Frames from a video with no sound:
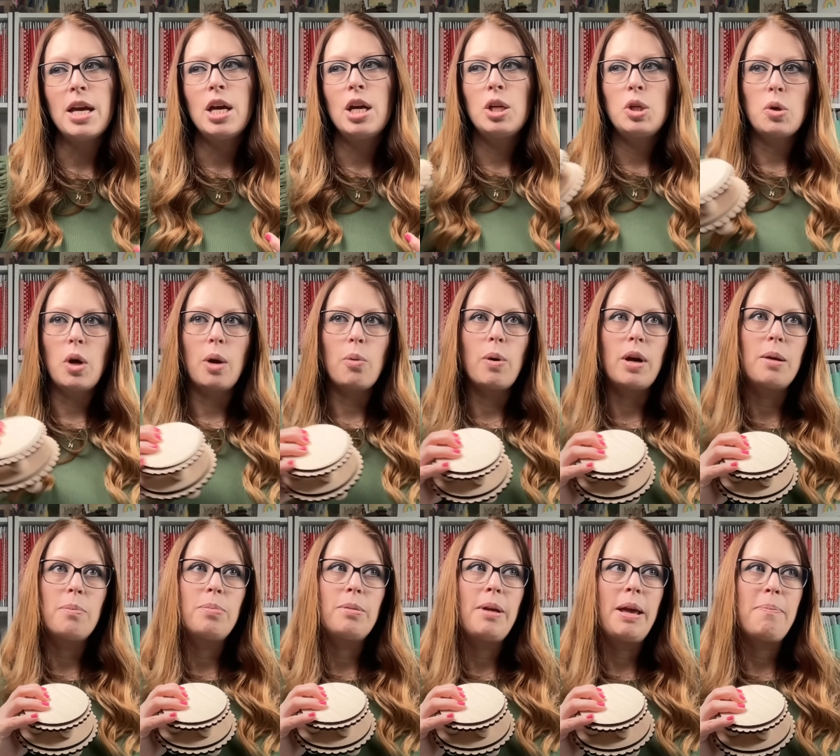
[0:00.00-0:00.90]
Do I want
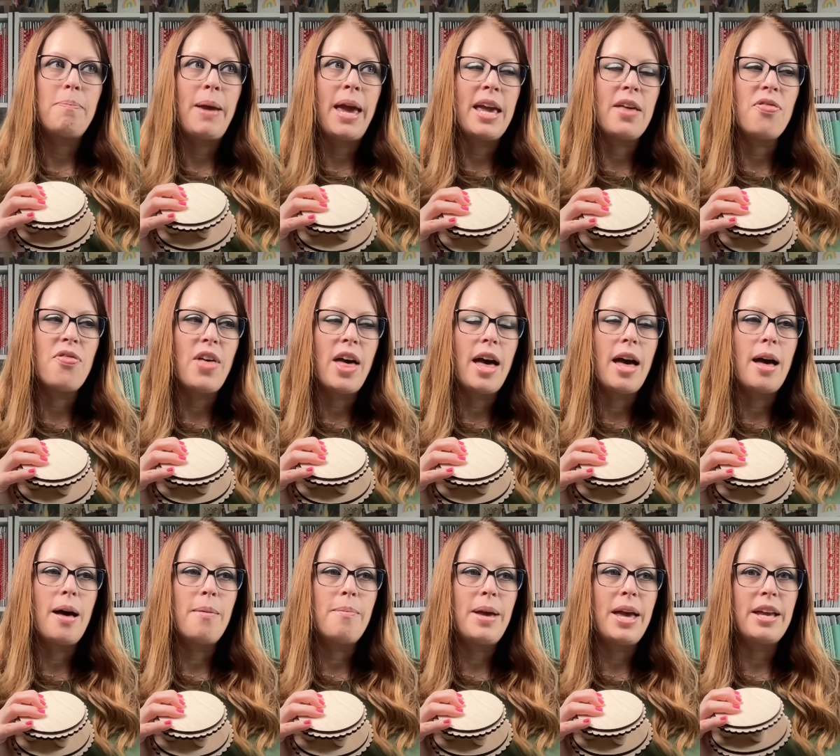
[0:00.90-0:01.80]
to paint
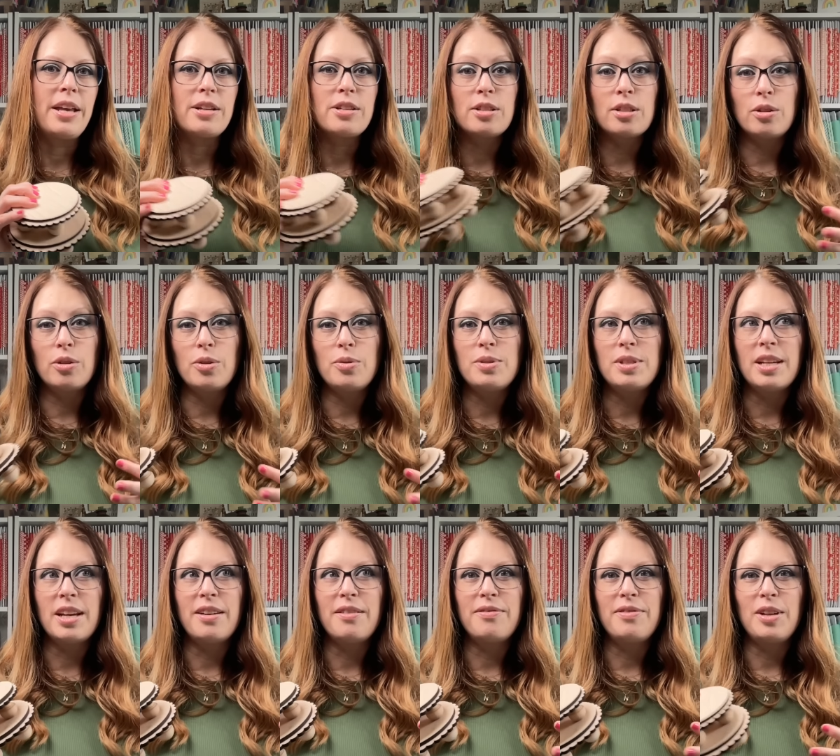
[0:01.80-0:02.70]
them an
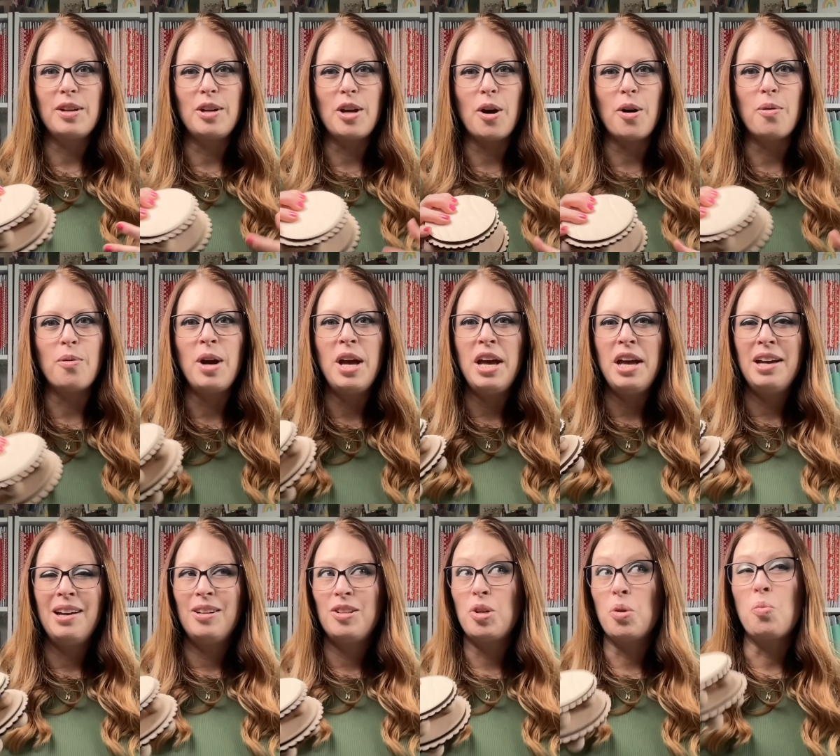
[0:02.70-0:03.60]
exclusive, you know,
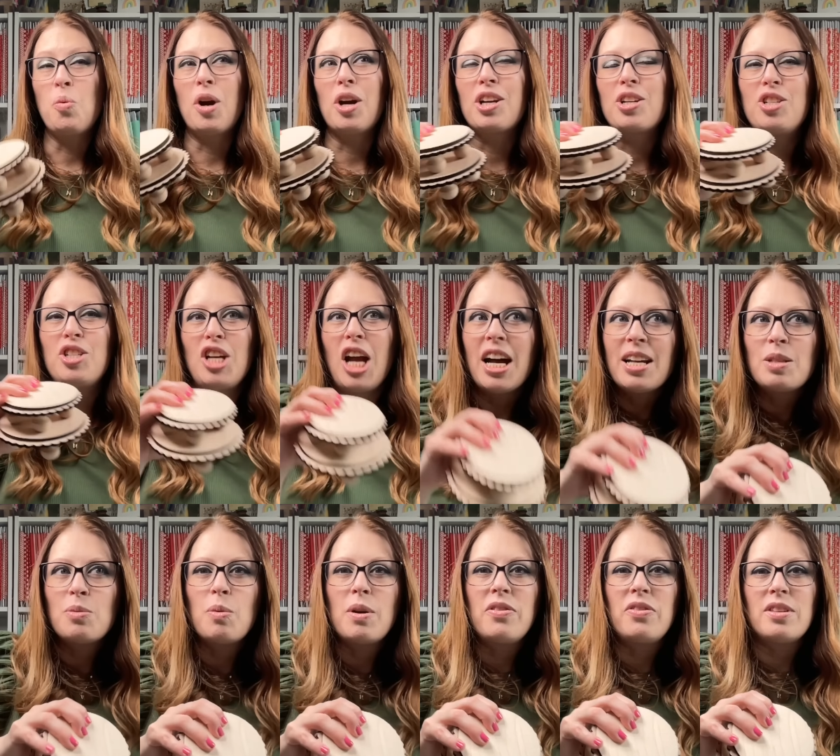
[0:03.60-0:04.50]
to work
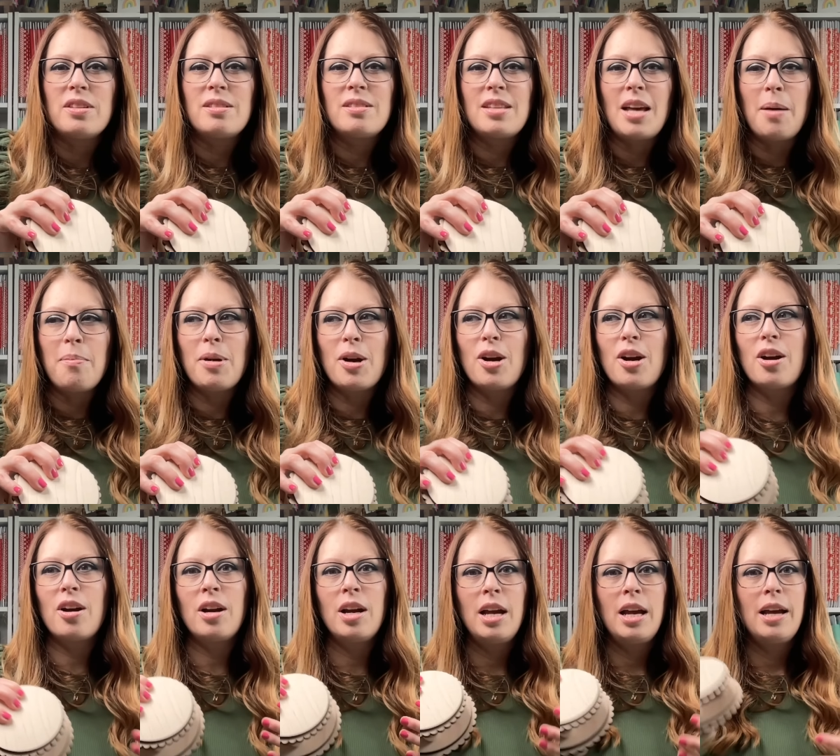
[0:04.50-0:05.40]
just with the
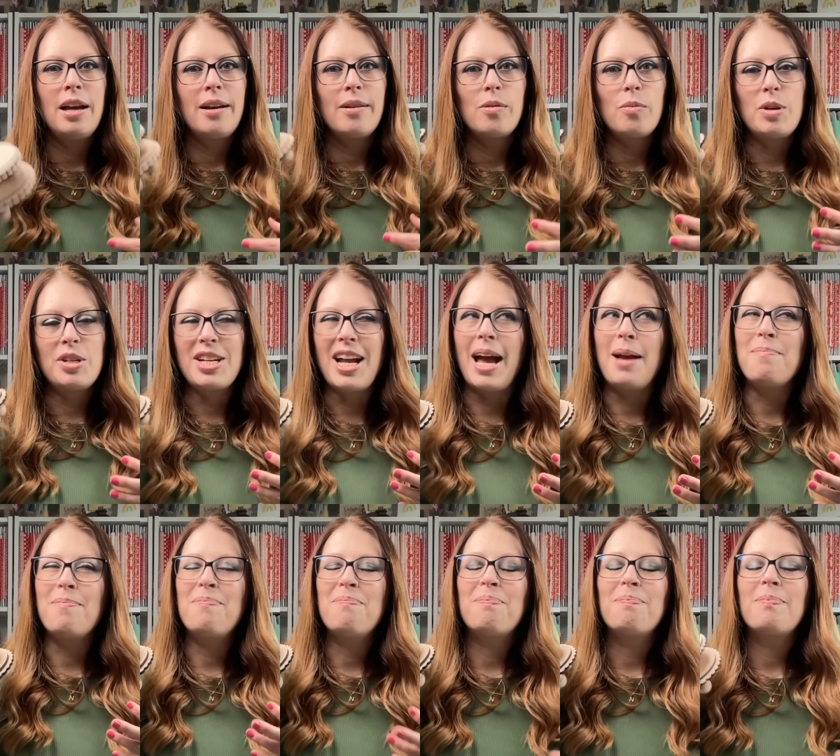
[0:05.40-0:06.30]
summer, which I'm
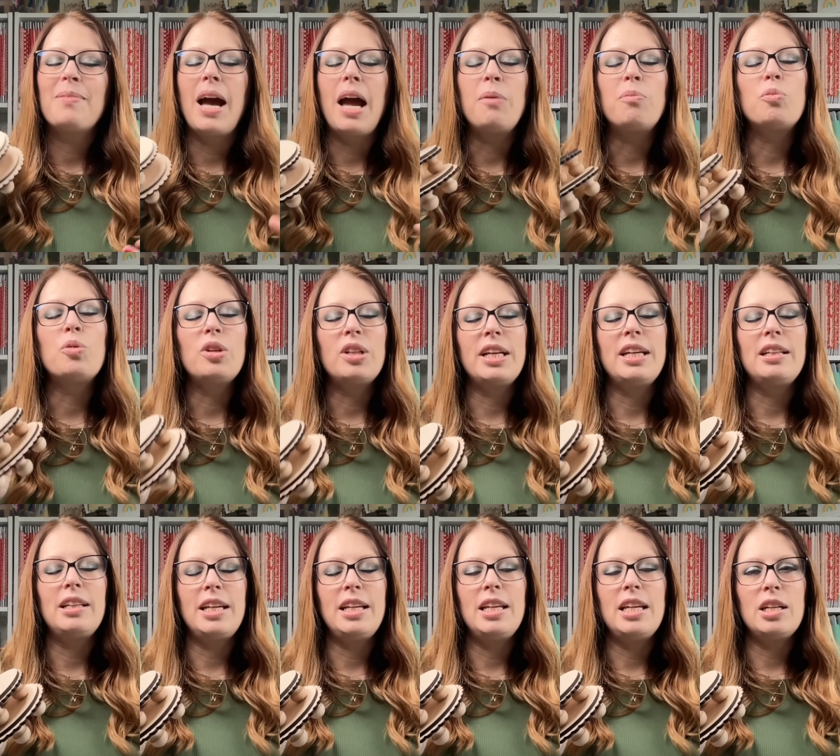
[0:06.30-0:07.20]
I'm really
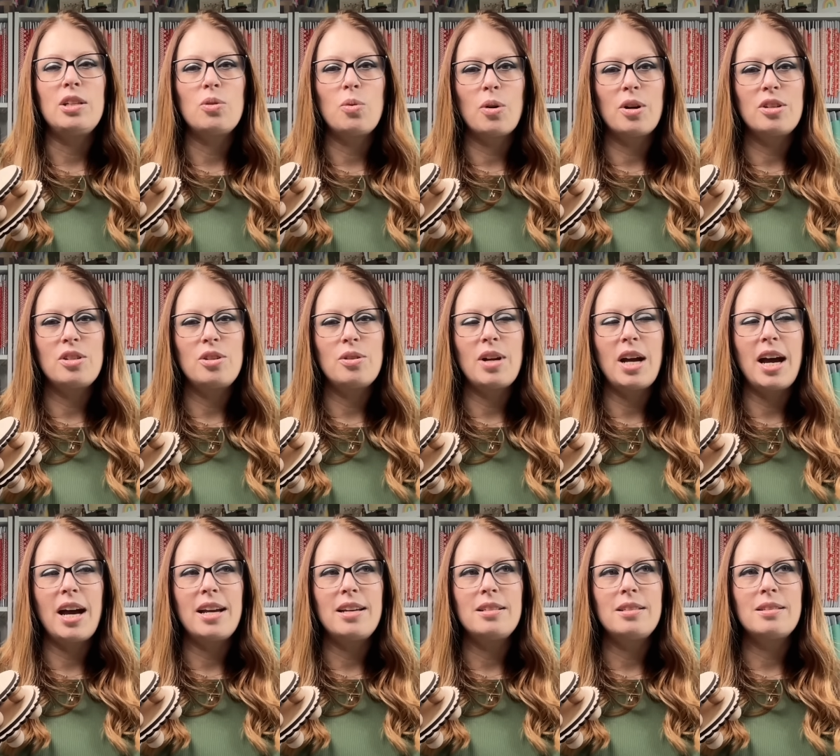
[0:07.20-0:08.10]
leaning towards, you
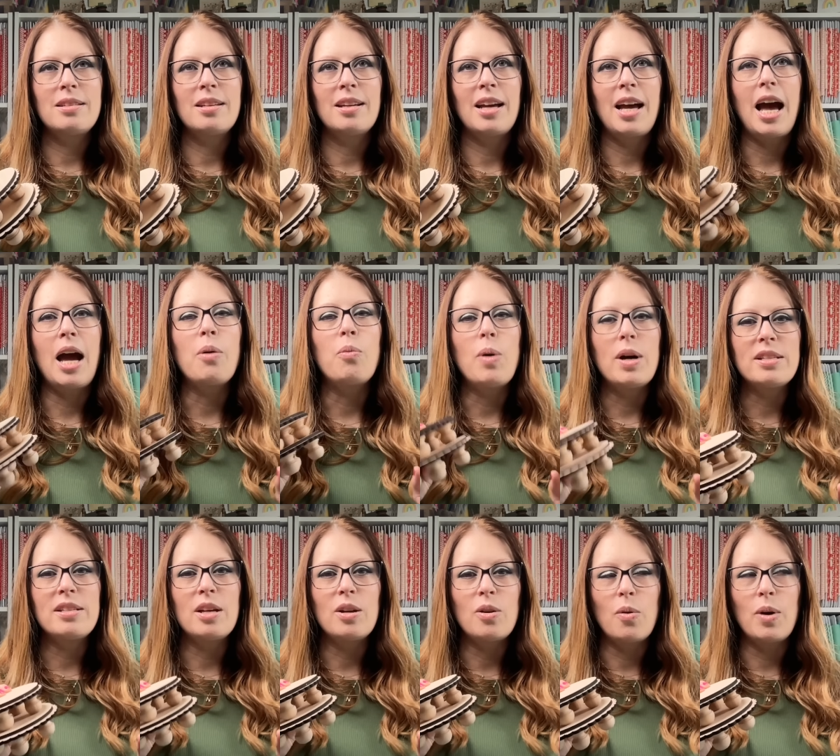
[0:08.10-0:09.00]
guys. I
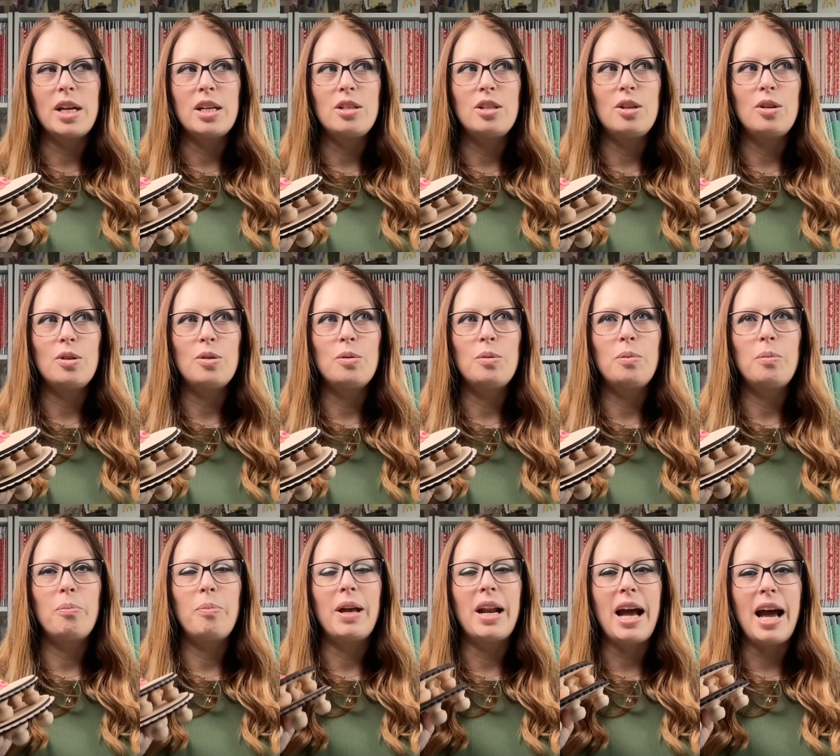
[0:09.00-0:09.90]
wasn't going to,
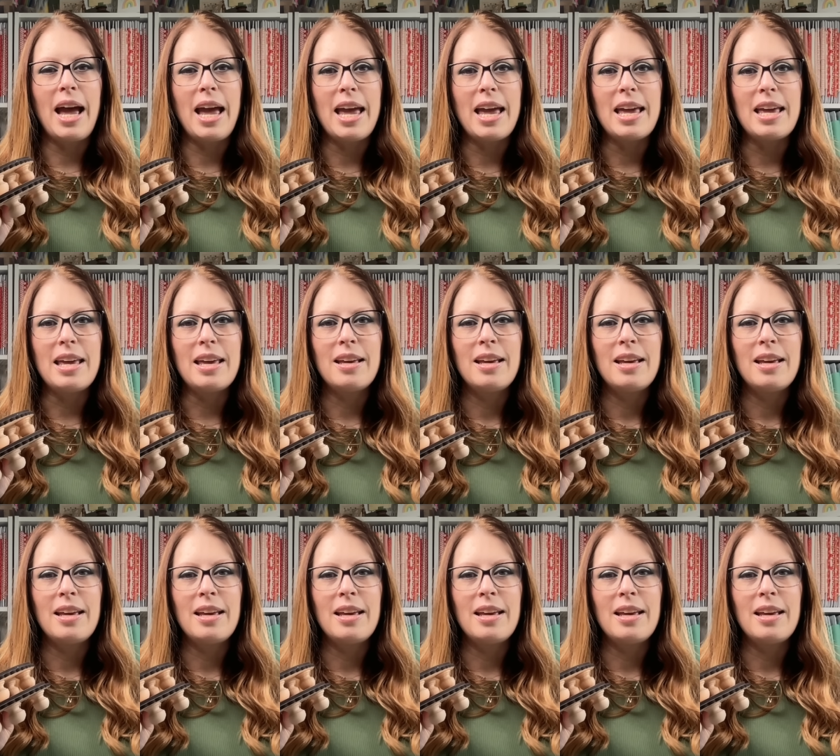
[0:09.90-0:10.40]
but I